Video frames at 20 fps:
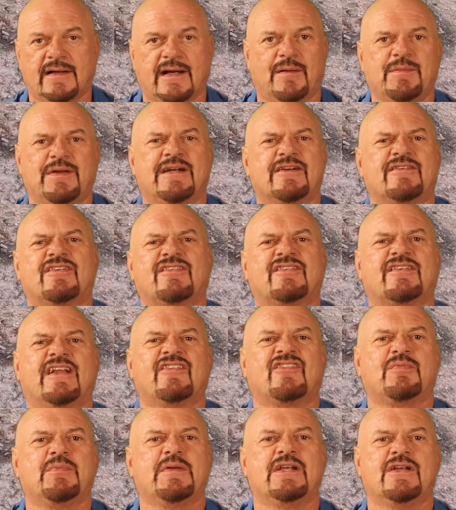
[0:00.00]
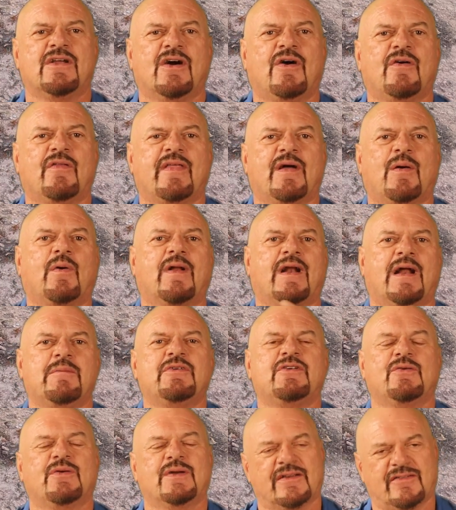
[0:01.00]
I mean, it just lets me know that what
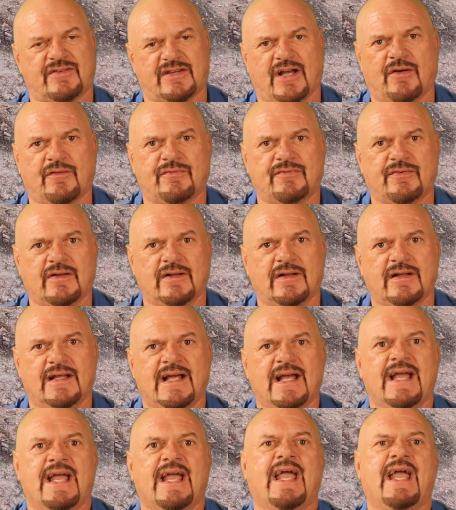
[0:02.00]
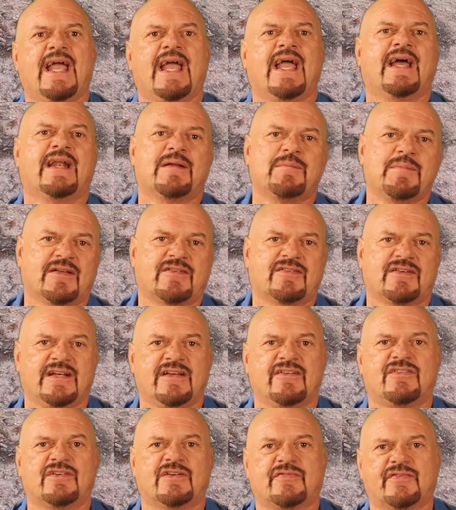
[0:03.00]
I'm doing is helpful, and it makes it
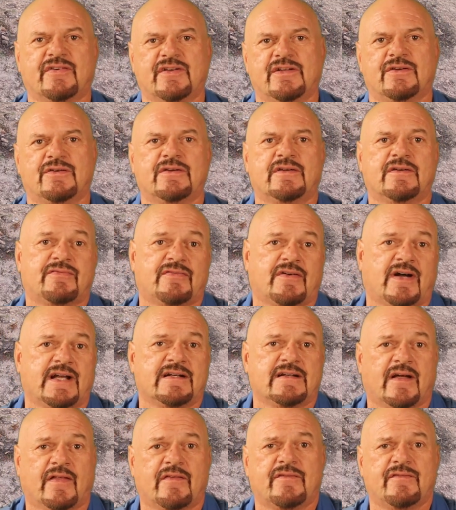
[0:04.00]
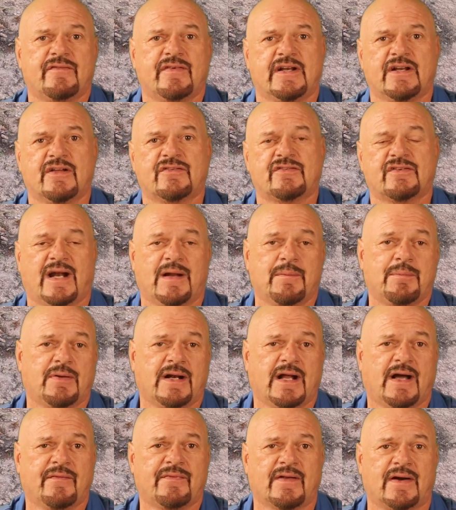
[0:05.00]
easier for you to find other videos that I
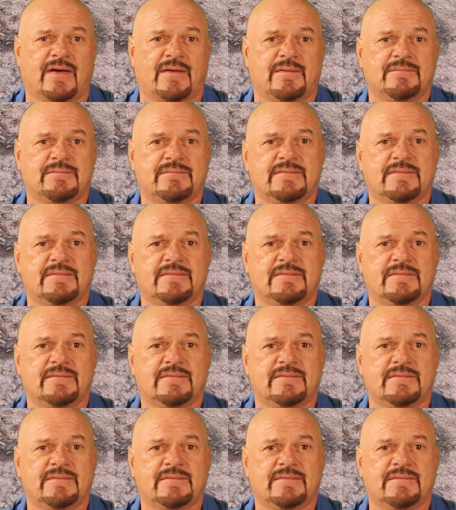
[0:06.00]
put out there.